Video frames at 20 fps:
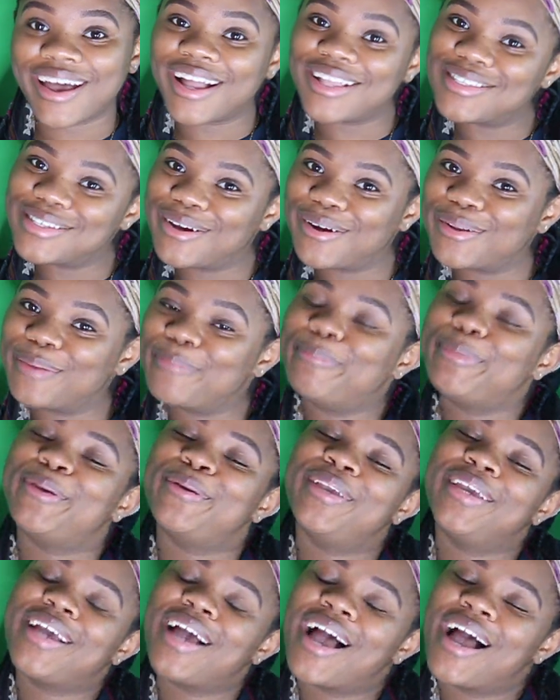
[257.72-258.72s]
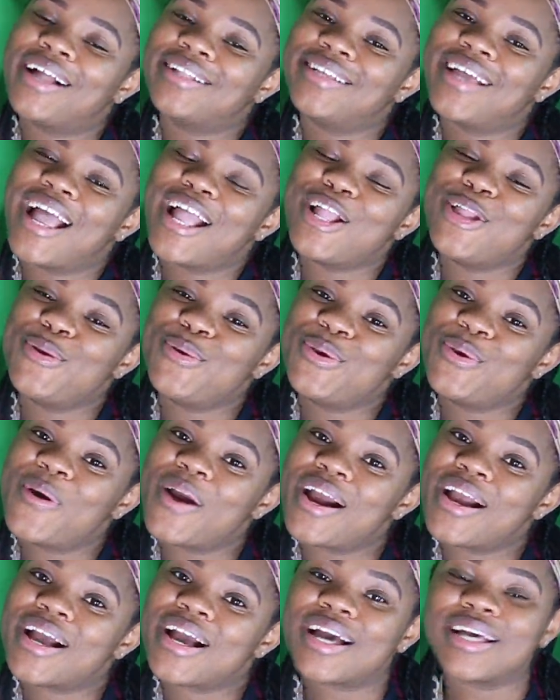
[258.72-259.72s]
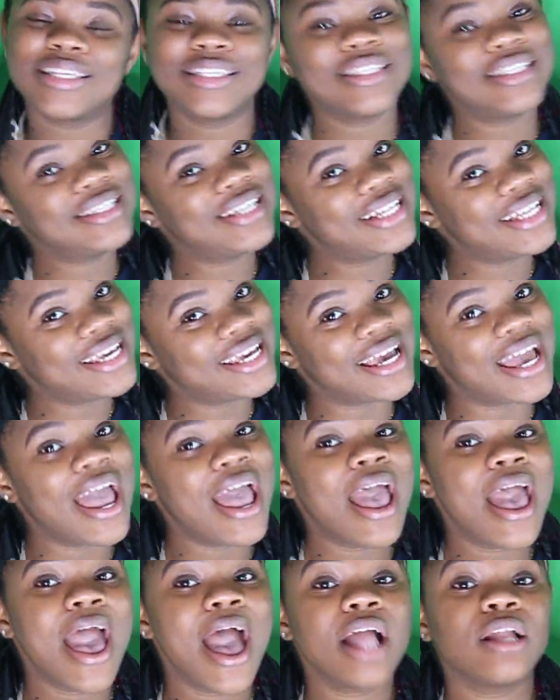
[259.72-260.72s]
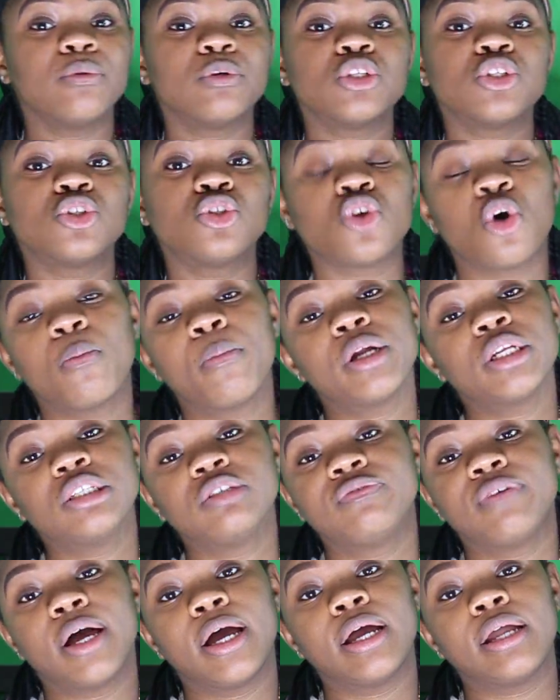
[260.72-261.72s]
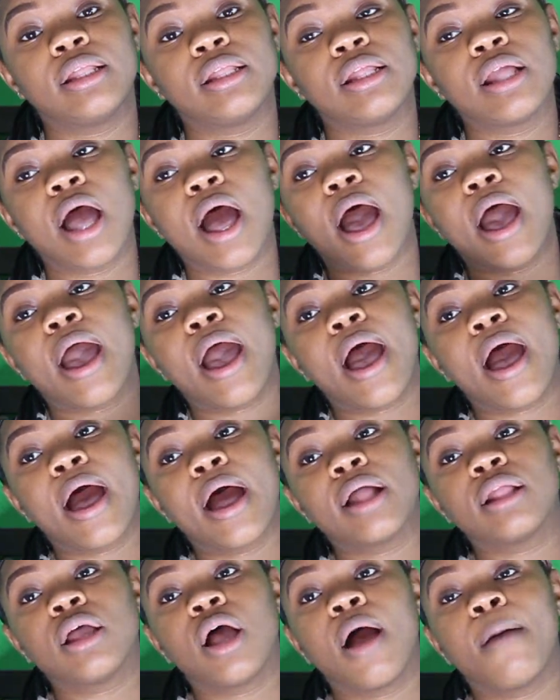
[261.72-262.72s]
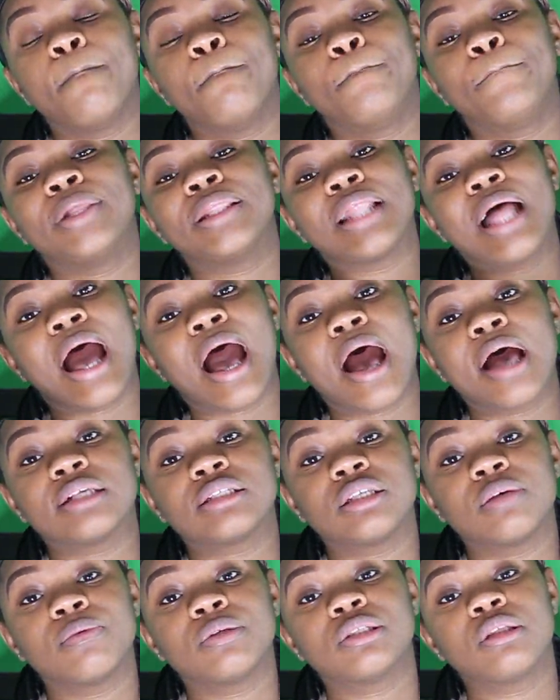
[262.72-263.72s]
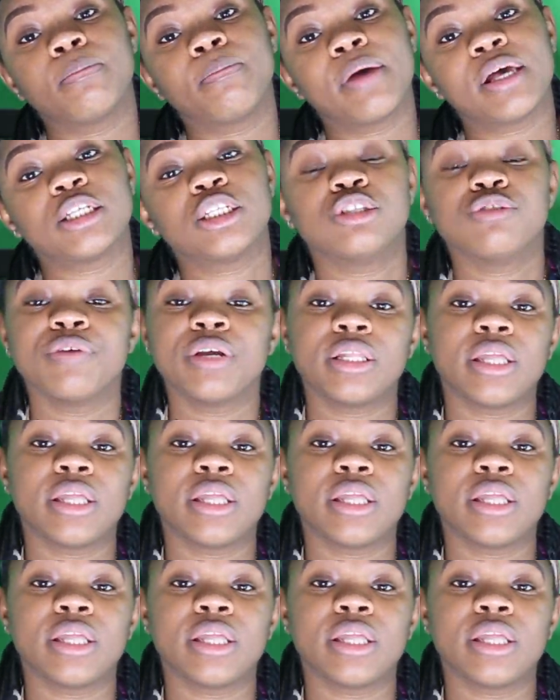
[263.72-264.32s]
got to go to BeautyCon New York City, and it was so much fun. I had a blast. It was the best 3